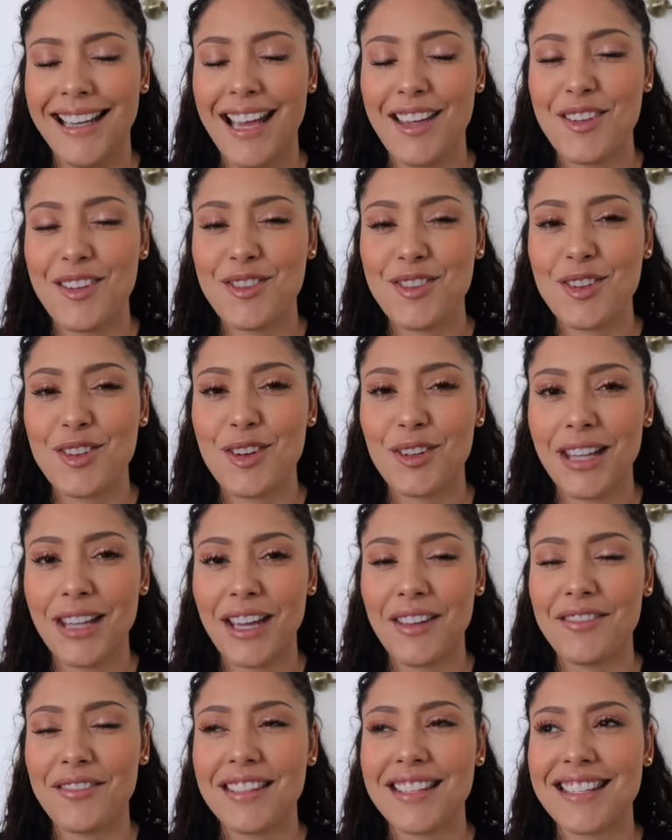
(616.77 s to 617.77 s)
I used to go
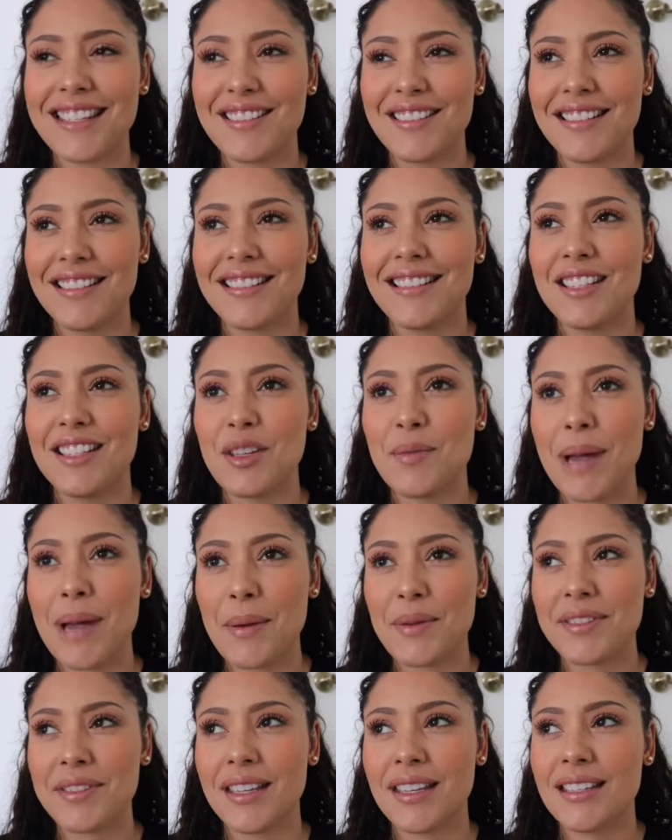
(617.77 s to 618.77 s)
live. These are these are
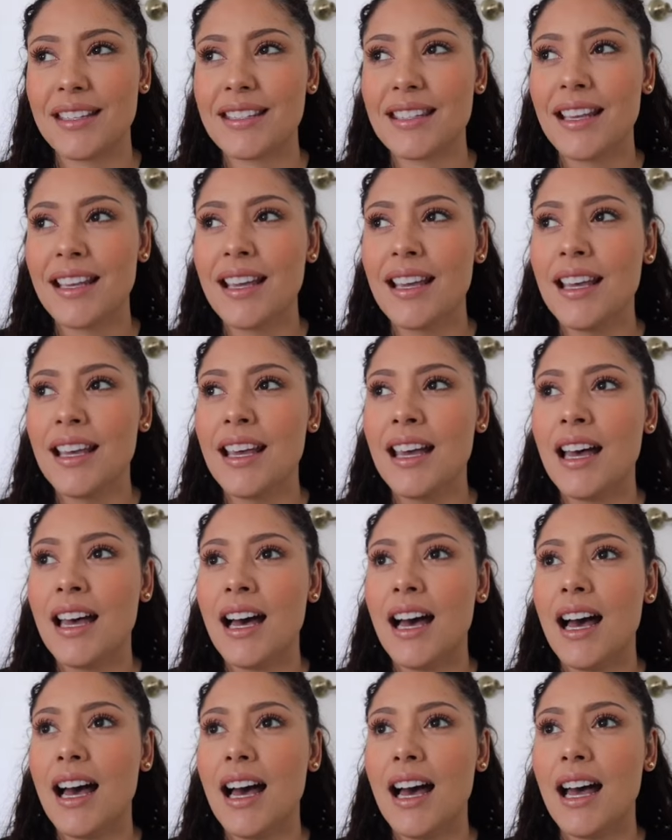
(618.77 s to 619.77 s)
Bible studies
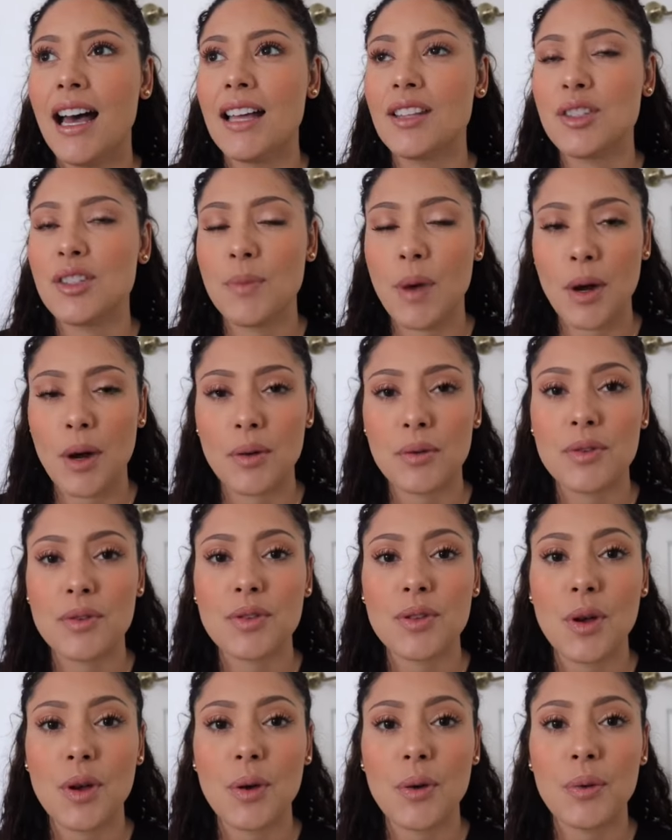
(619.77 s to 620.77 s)
uh, tomorrow.
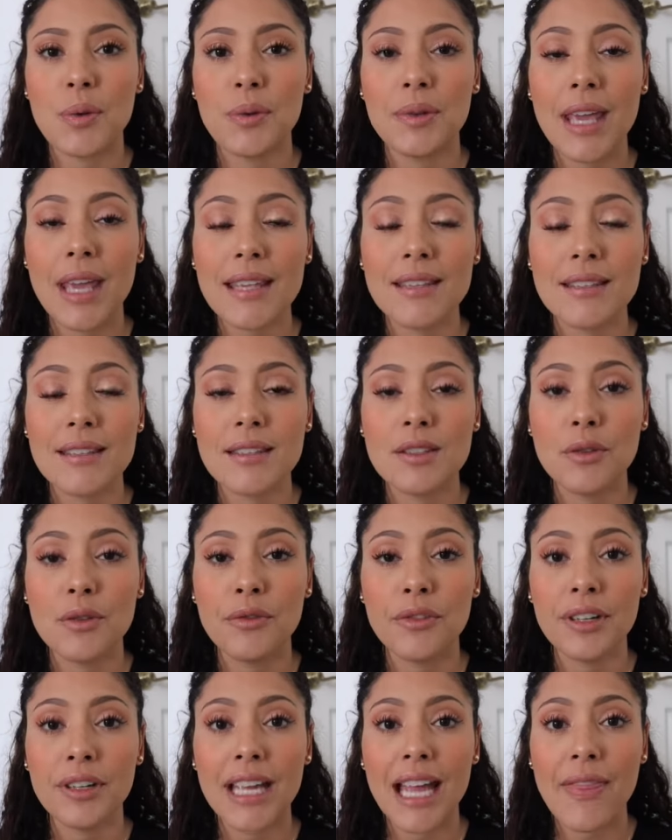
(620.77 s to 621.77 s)
So yes, don't
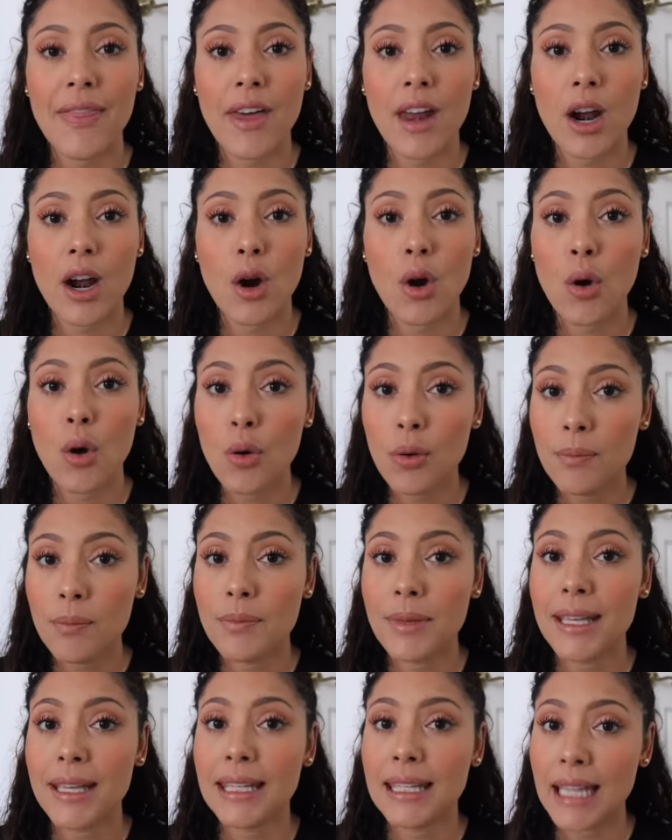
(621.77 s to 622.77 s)
forget that our hope
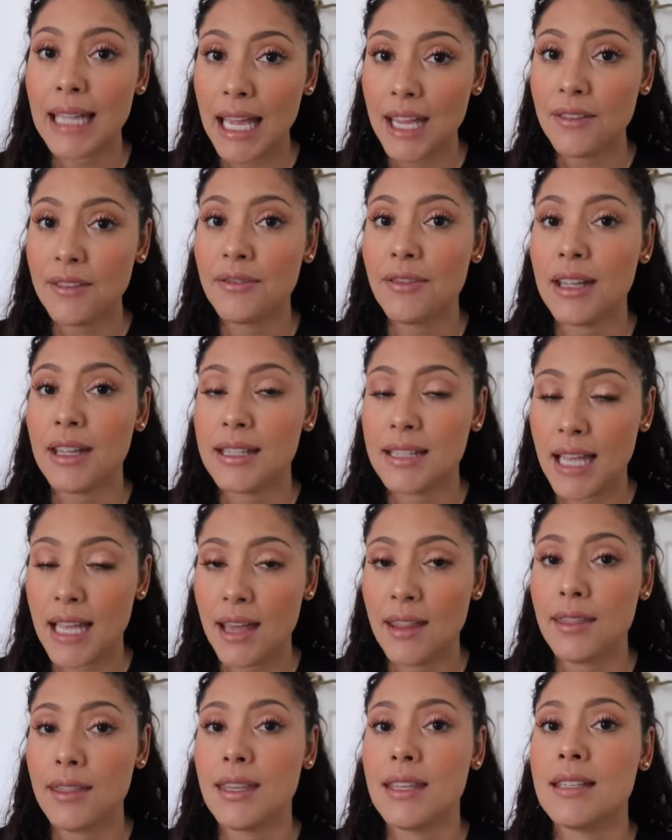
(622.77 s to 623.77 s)
in life and
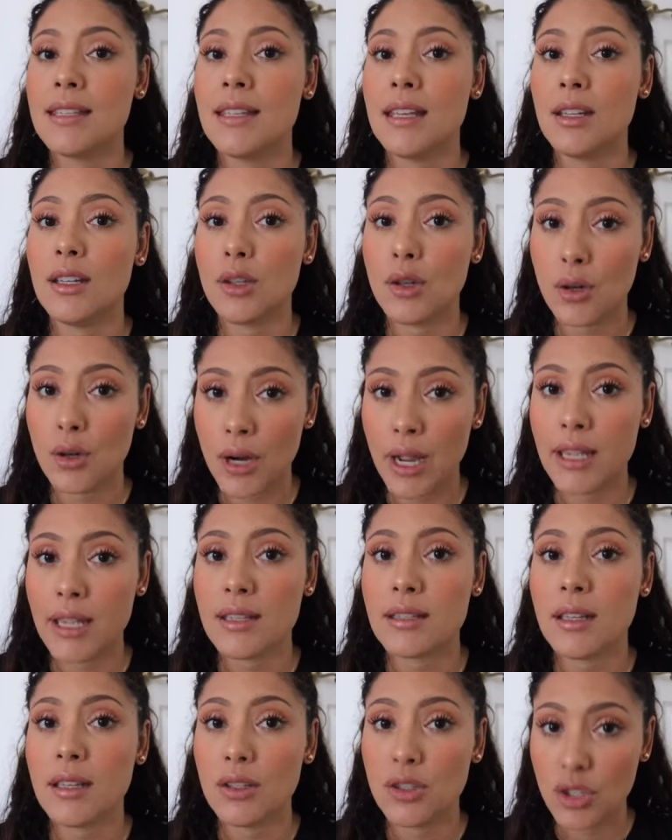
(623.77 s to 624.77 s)
death is in
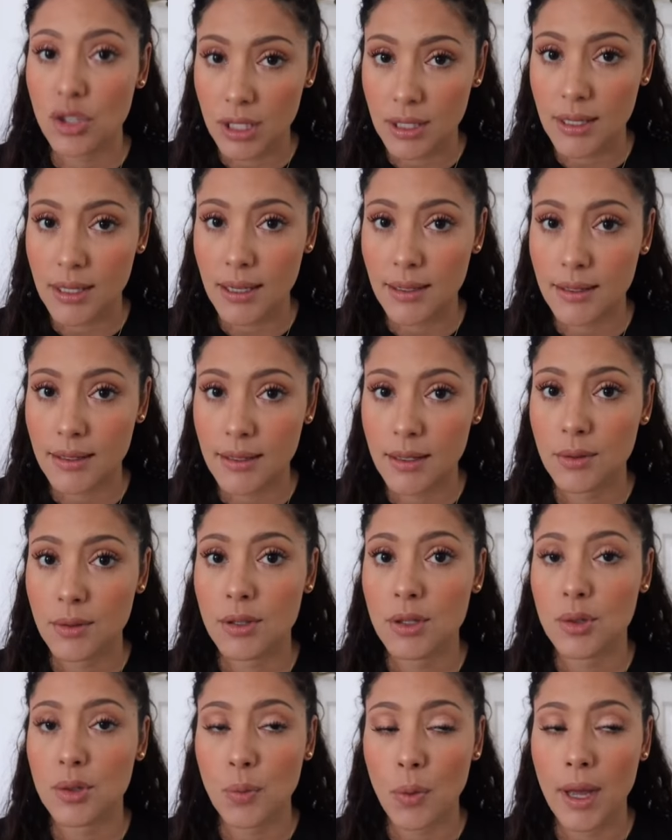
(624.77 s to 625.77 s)
Christ Jesus, which
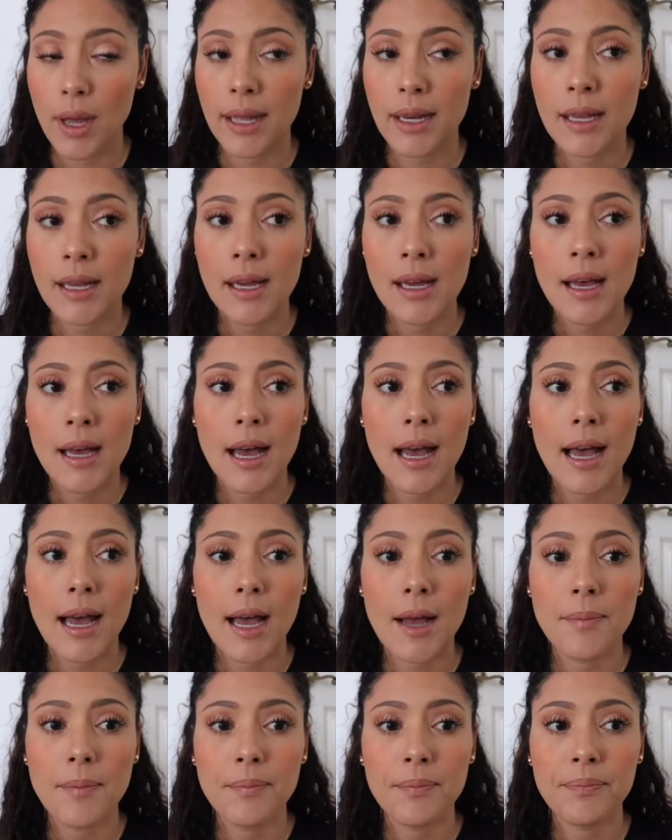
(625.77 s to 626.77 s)
is what
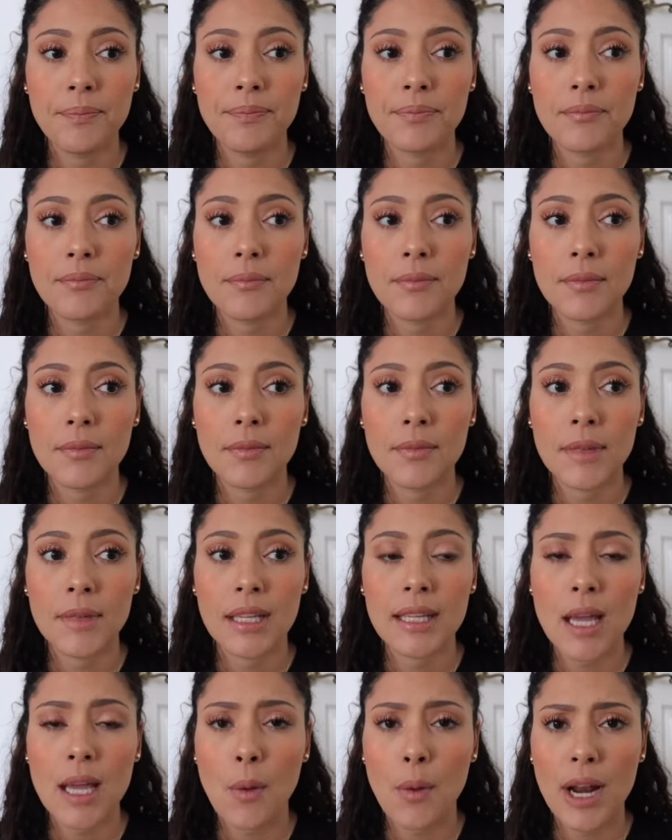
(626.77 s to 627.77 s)
um,
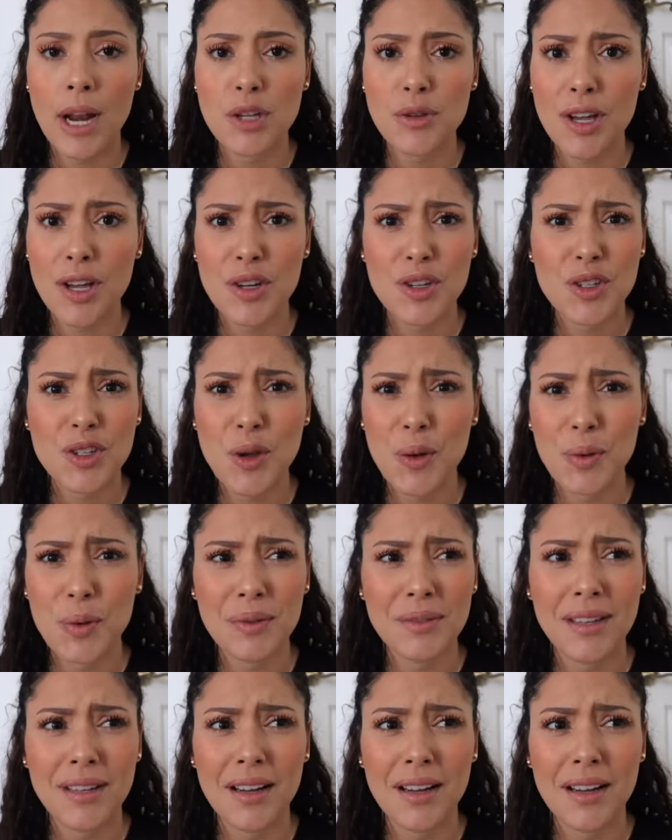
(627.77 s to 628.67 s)
yeah what I try to show.